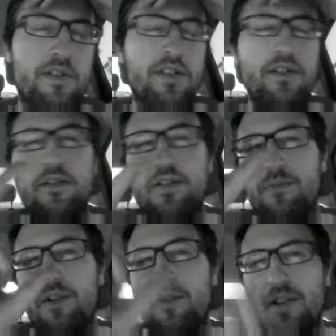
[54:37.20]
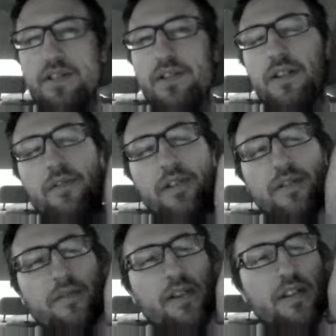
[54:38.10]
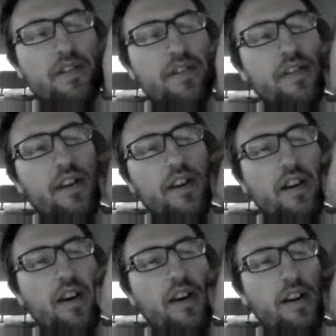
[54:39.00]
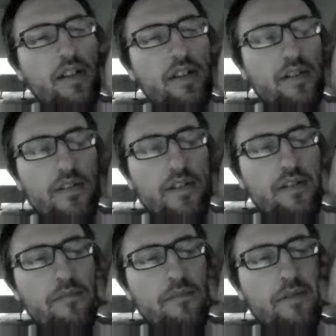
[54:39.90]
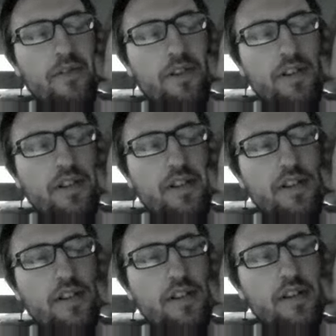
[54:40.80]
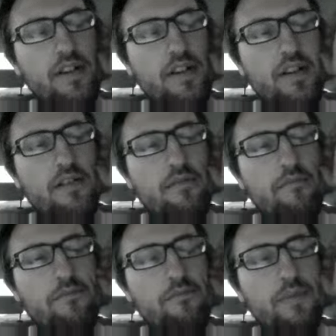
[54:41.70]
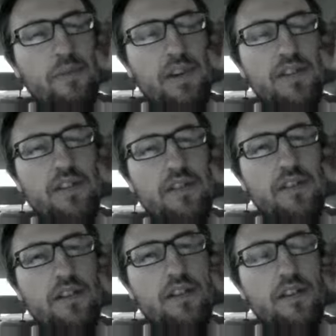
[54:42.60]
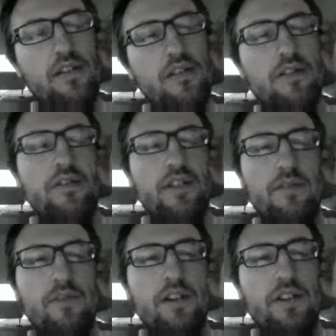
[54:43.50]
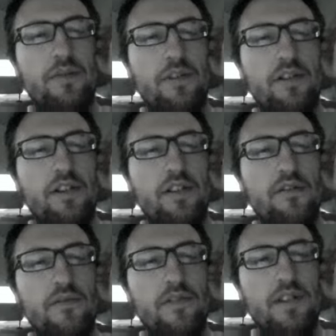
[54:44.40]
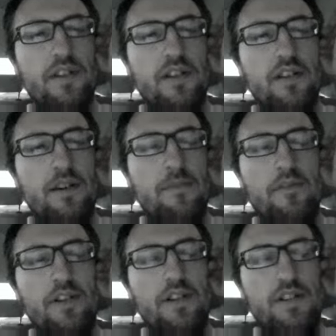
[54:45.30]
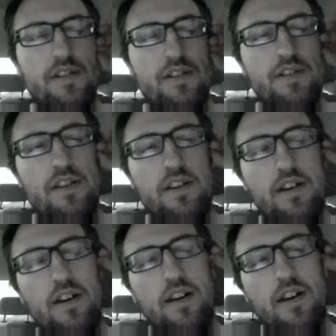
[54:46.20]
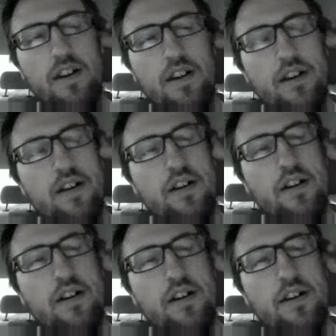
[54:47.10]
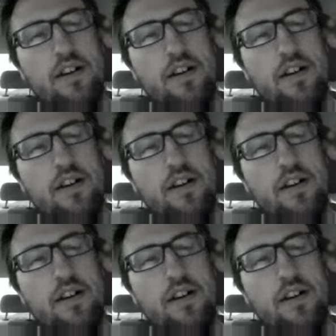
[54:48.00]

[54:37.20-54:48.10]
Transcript: use prefix and suffix arrays to do this more efficiently. Basically, you could do like a range query over the operations. I